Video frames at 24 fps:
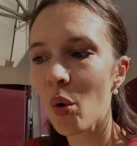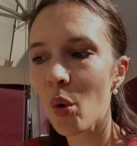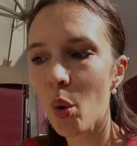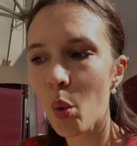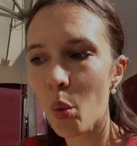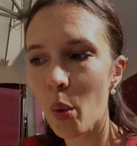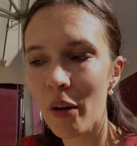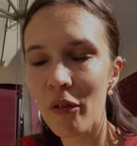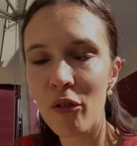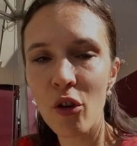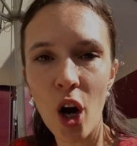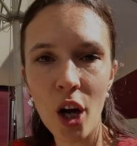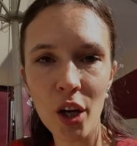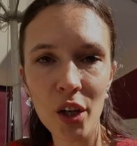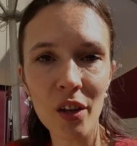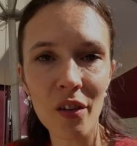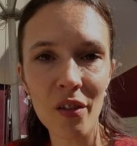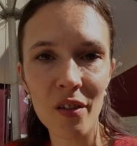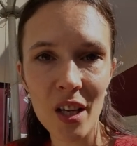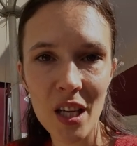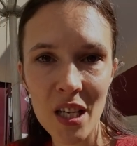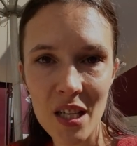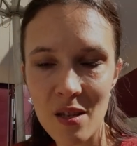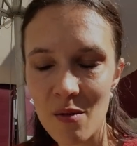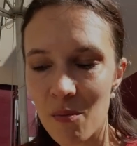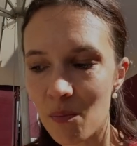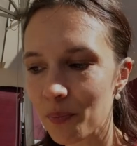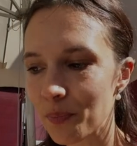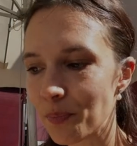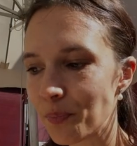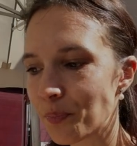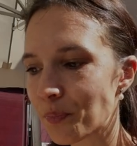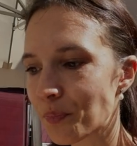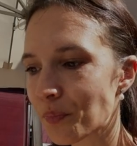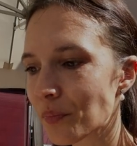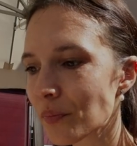we've gotten these.
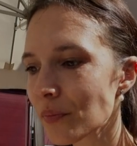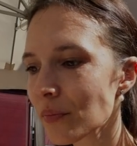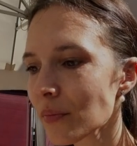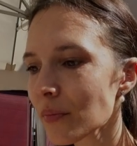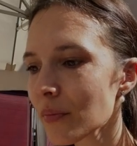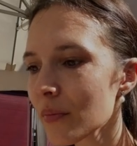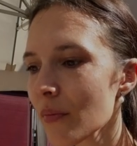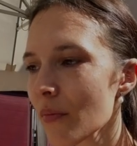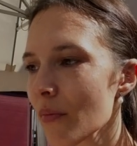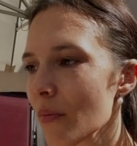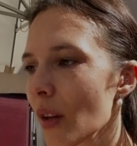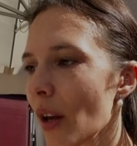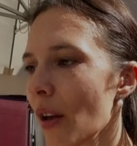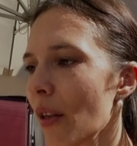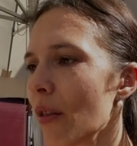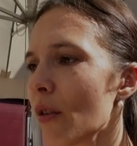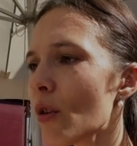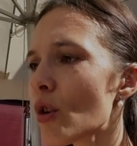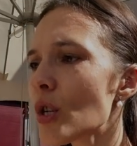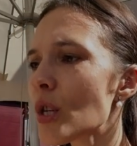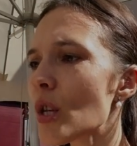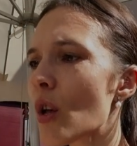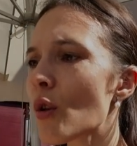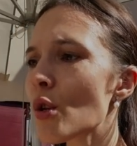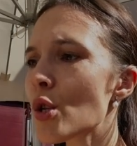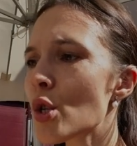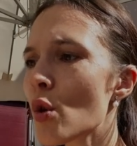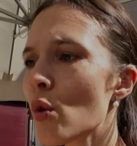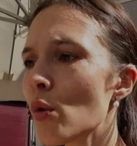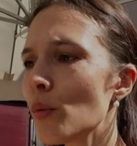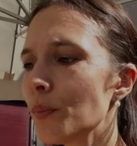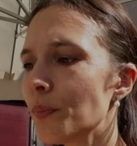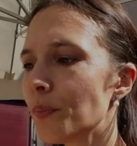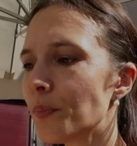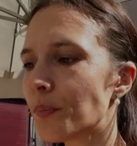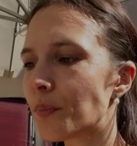There's also
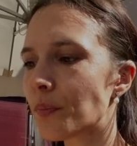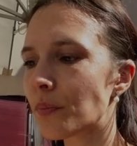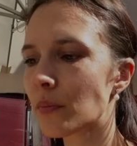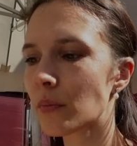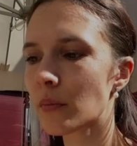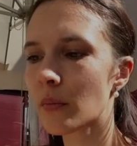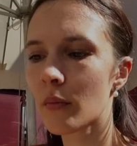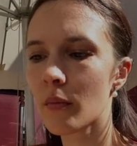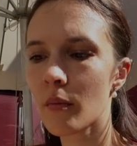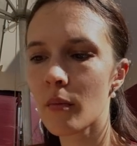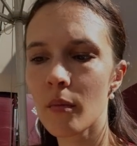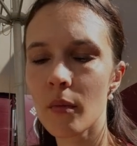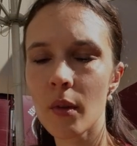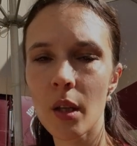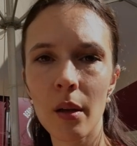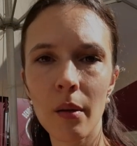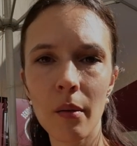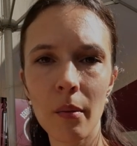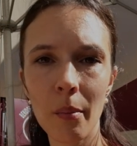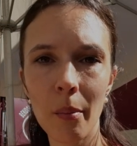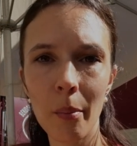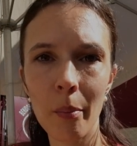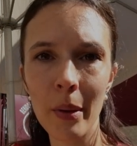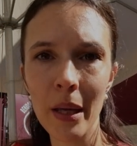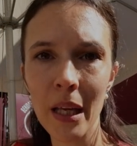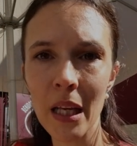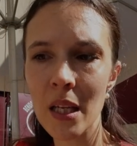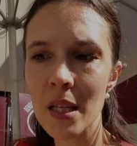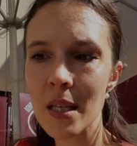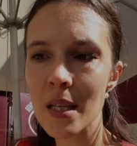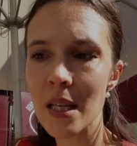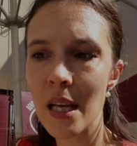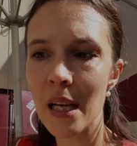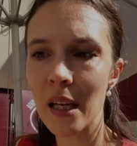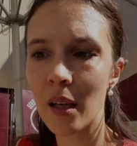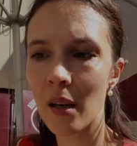
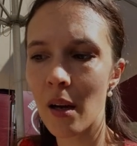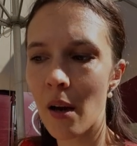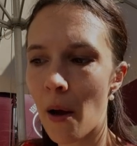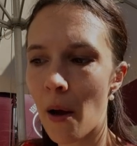beans, like